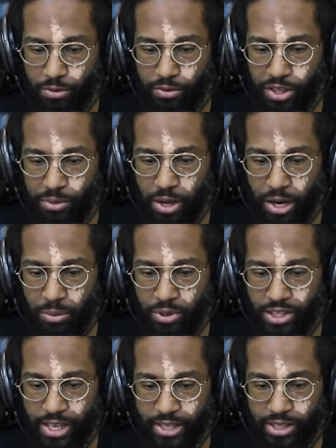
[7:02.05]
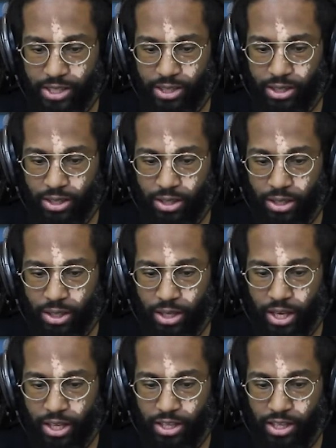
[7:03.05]
feedback protection,
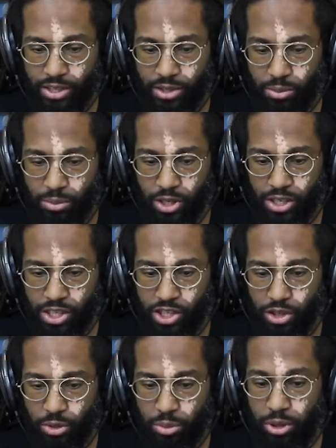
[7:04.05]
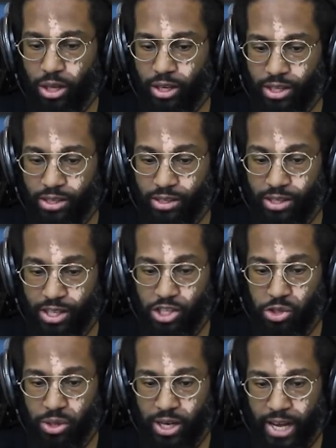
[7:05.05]
and then some additional plugins that
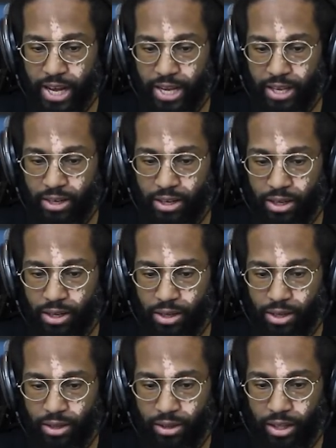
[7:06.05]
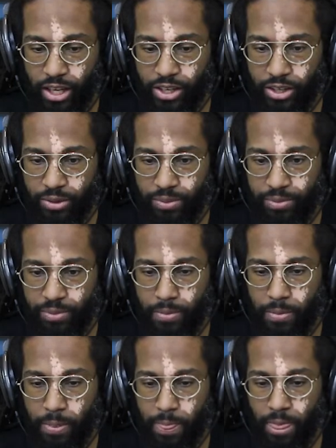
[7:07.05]
you can add later.
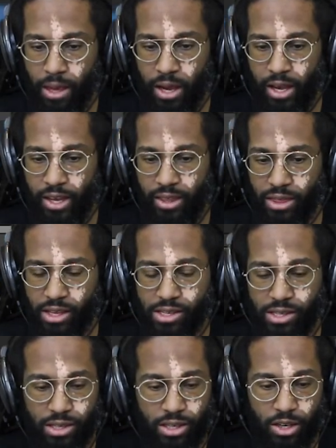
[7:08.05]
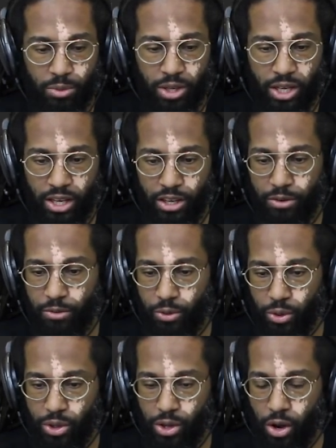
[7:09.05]
And this is gonna be it
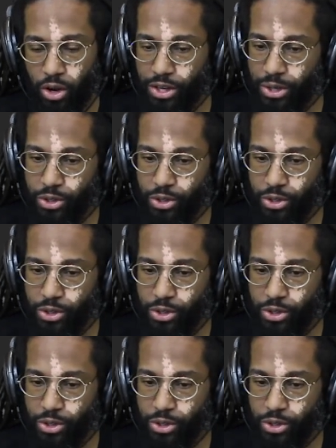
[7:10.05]
for the audio